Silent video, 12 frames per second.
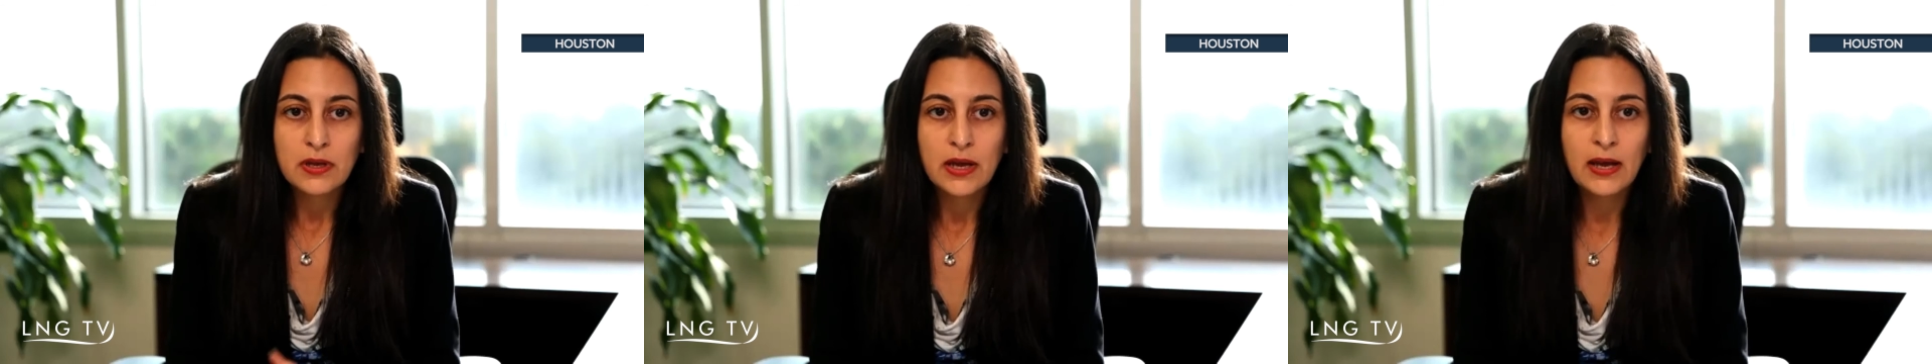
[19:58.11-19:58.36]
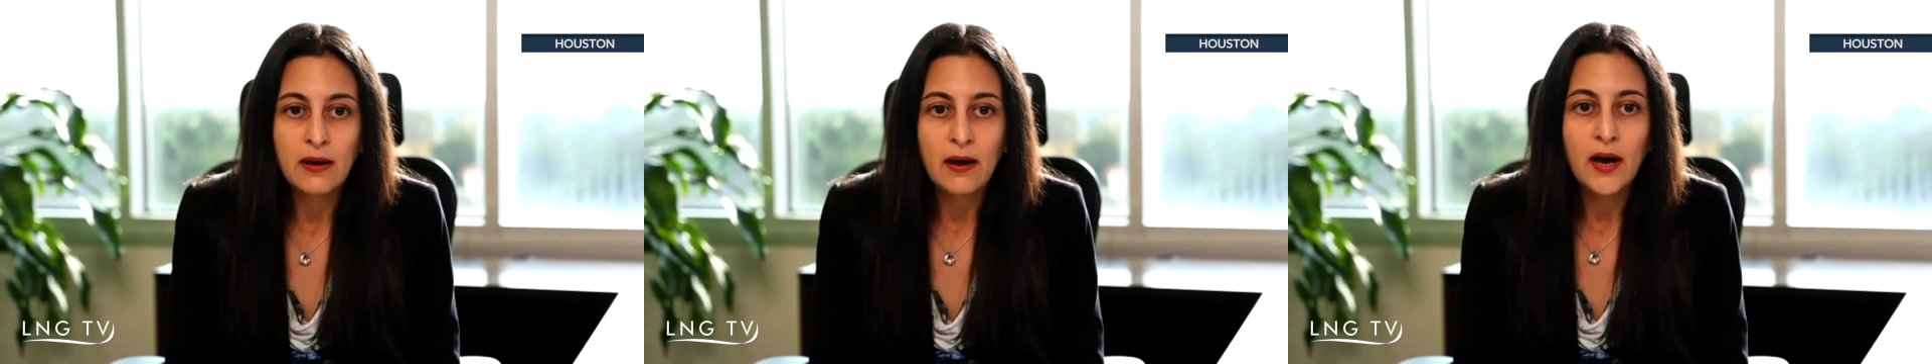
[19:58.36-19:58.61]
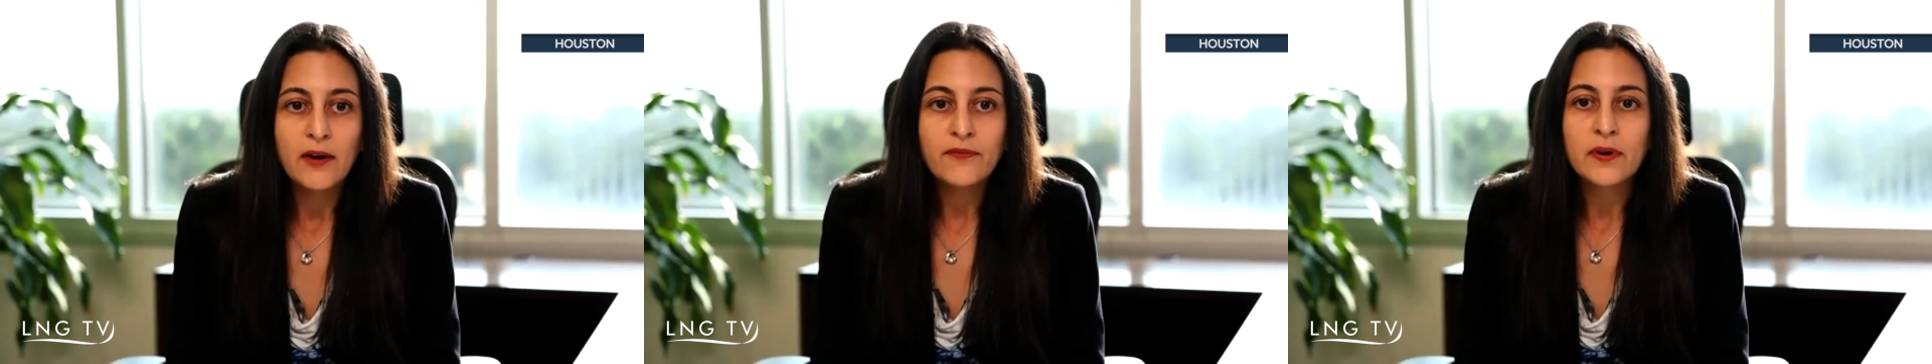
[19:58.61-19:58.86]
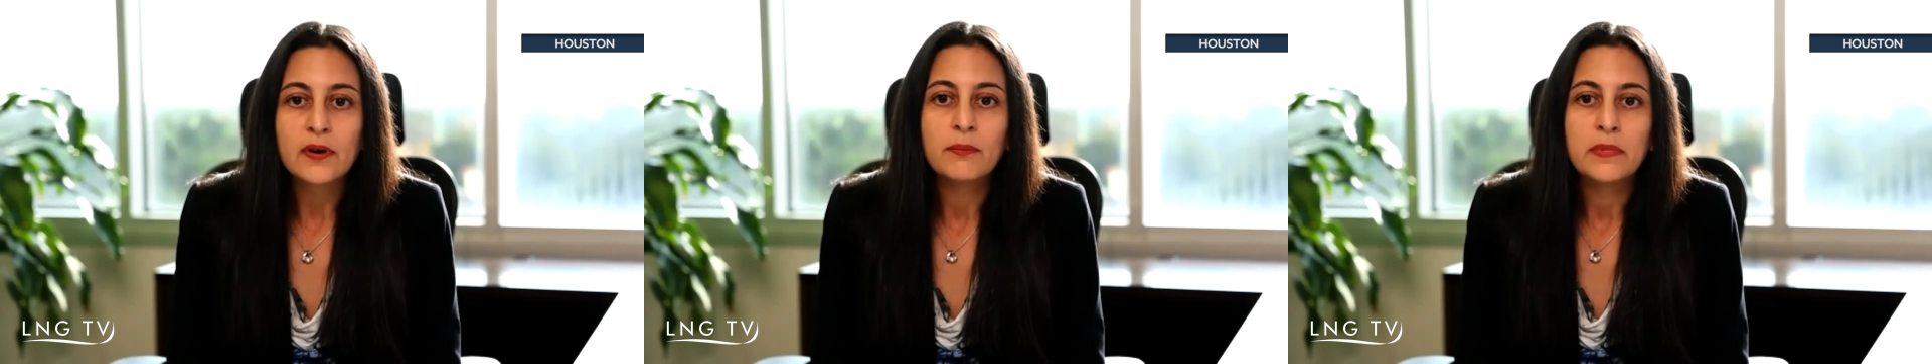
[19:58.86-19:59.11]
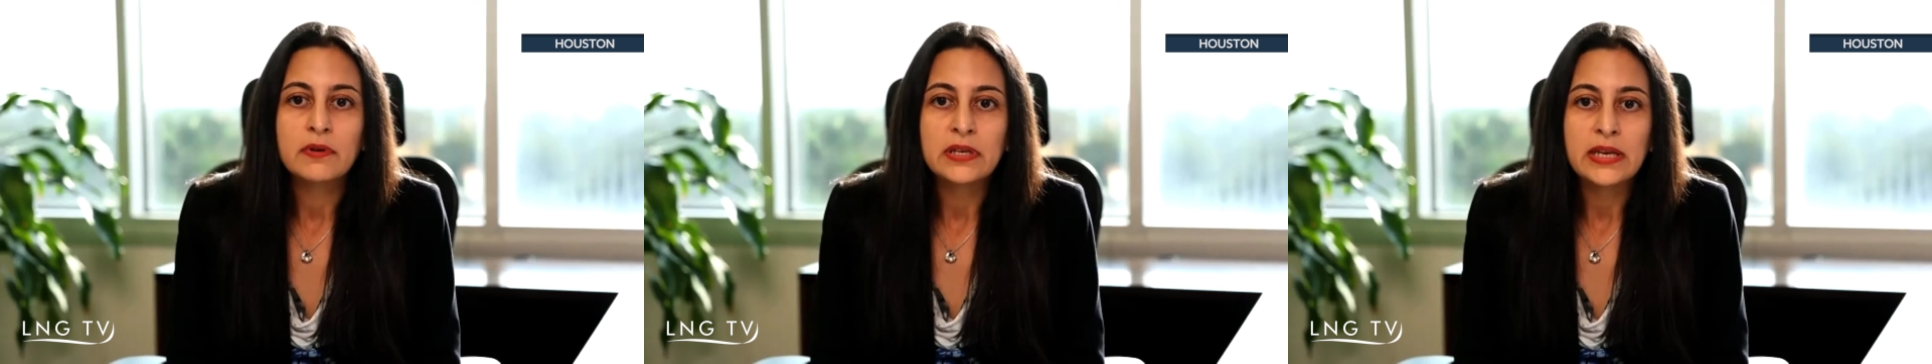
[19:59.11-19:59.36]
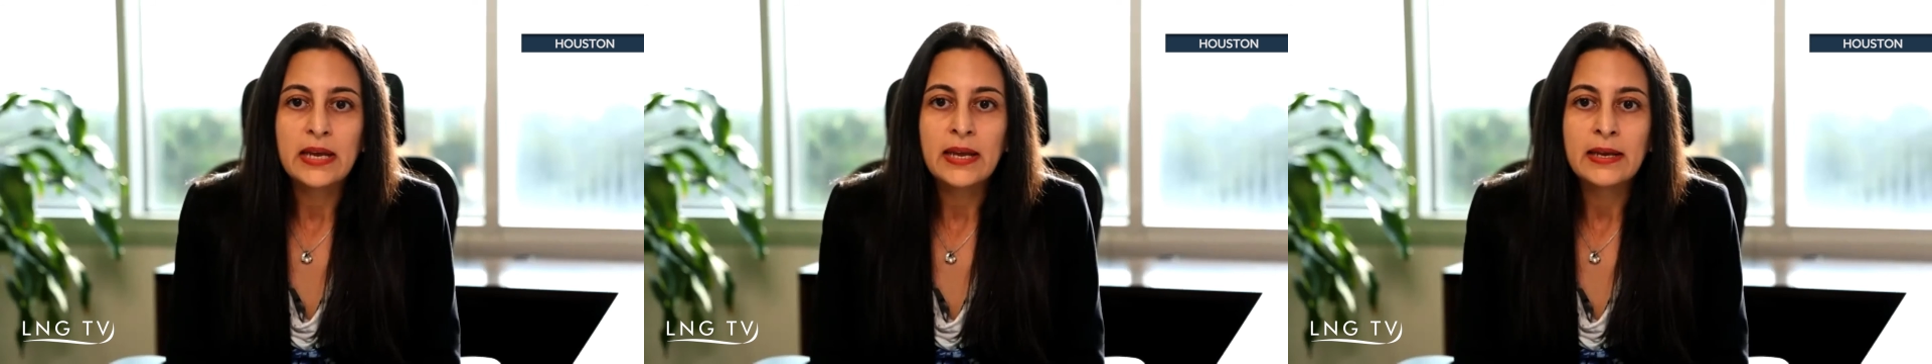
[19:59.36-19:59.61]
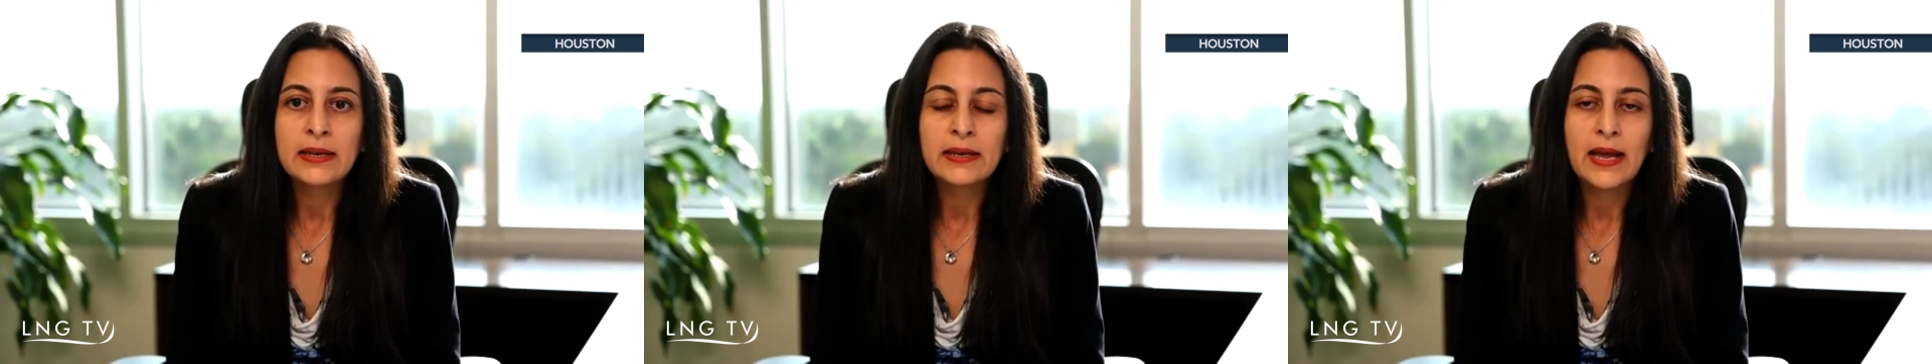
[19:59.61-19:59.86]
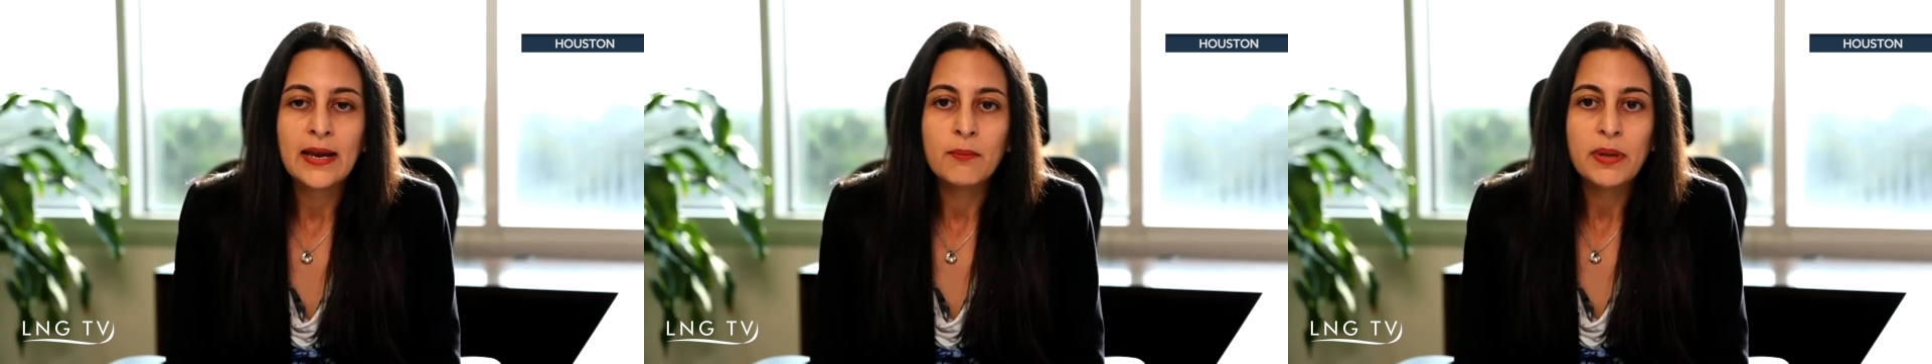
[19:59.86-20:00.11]
of our community and
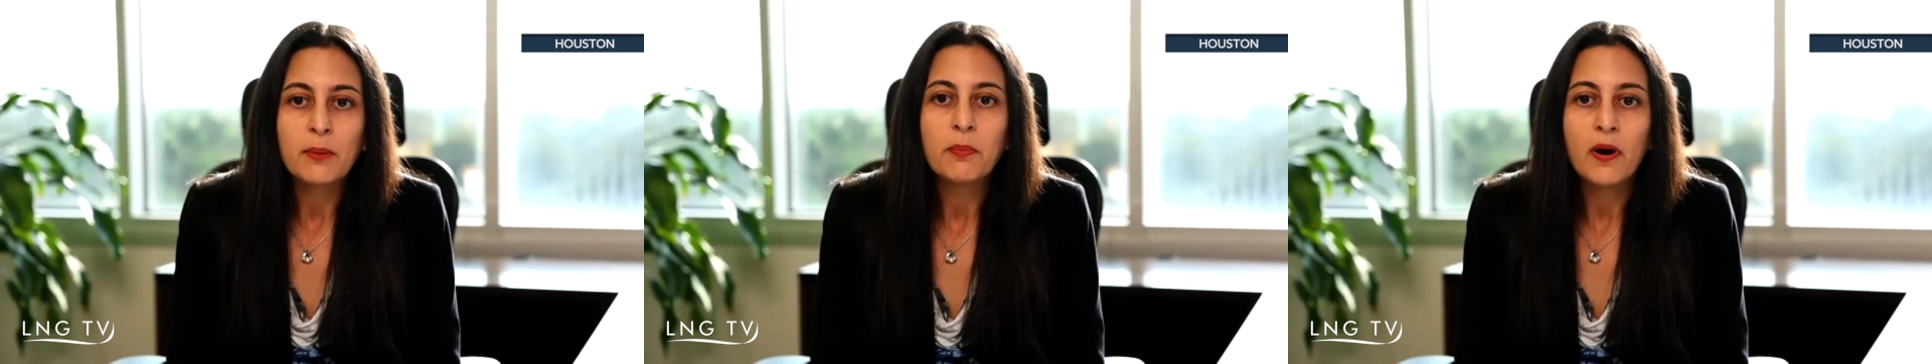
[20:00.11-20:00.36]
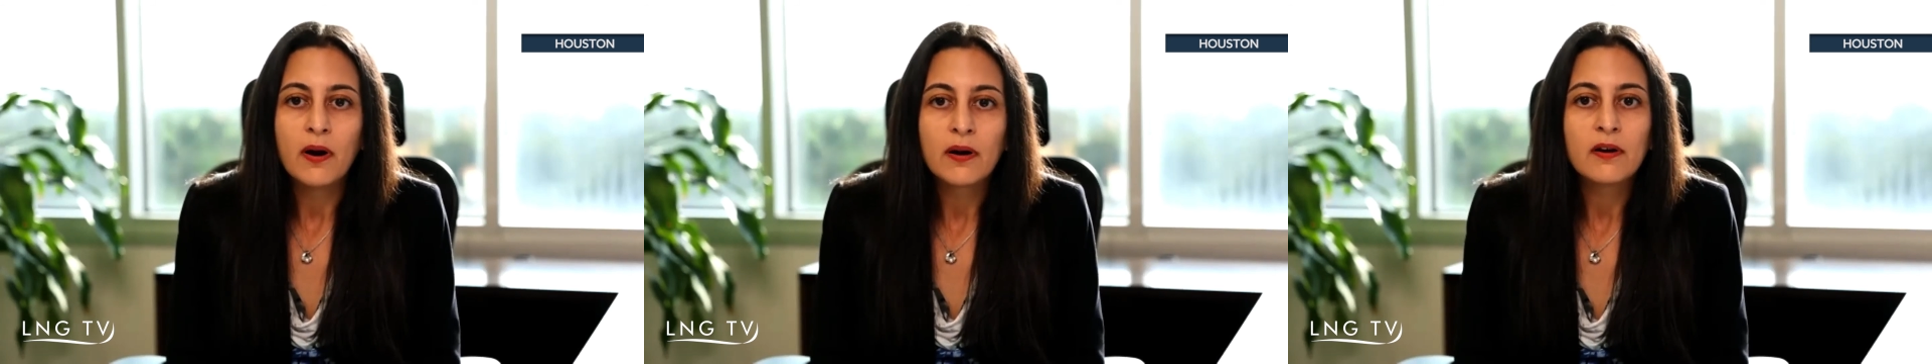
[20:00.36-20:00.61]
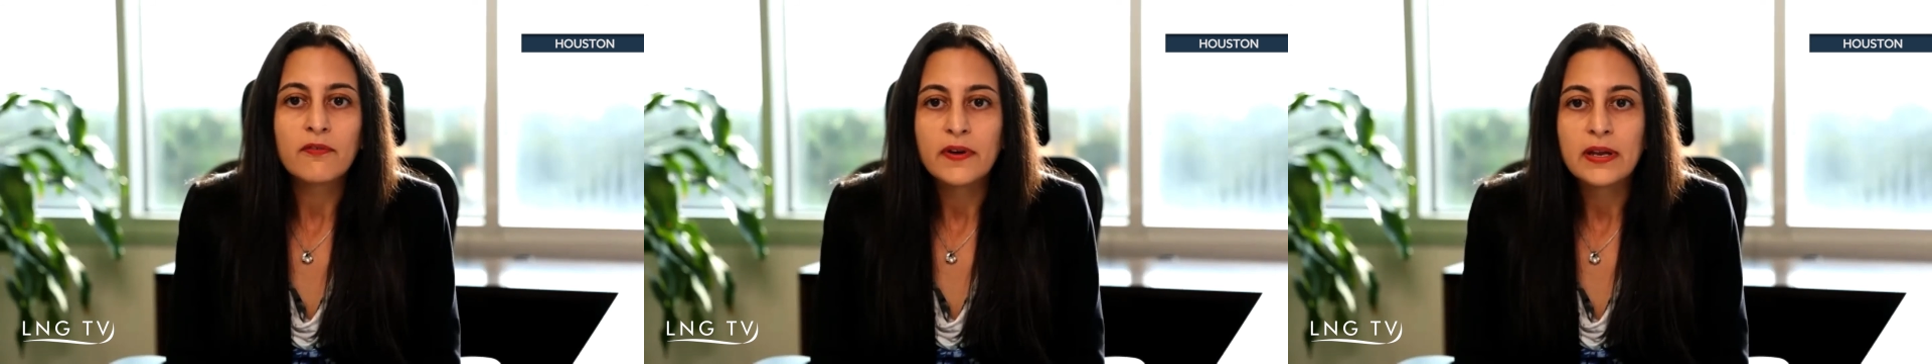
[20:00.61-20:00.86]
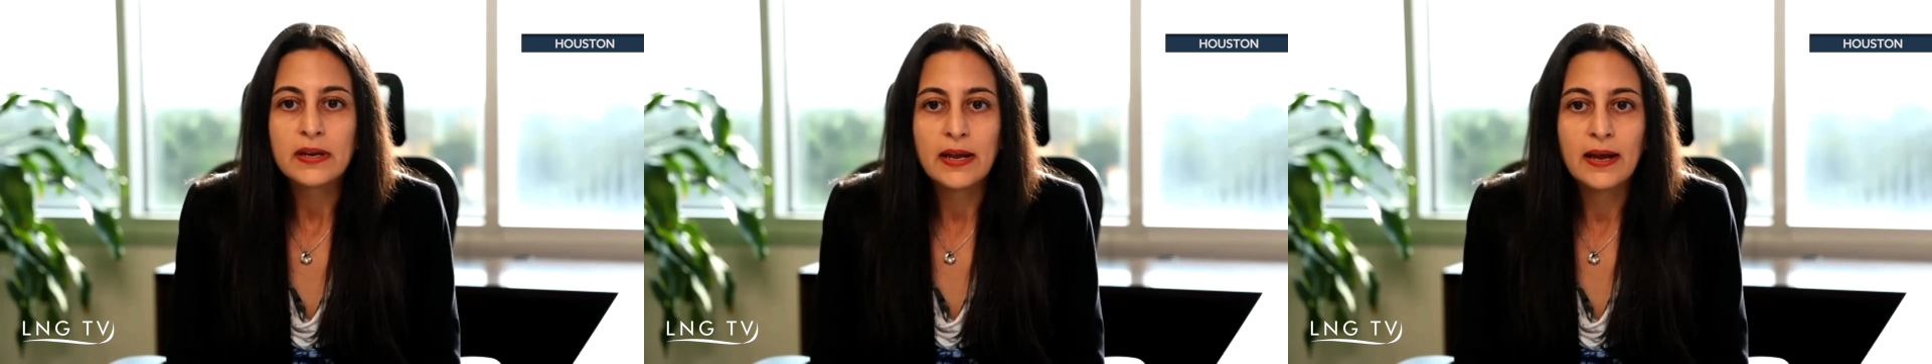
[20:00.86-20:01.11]
a big part of it.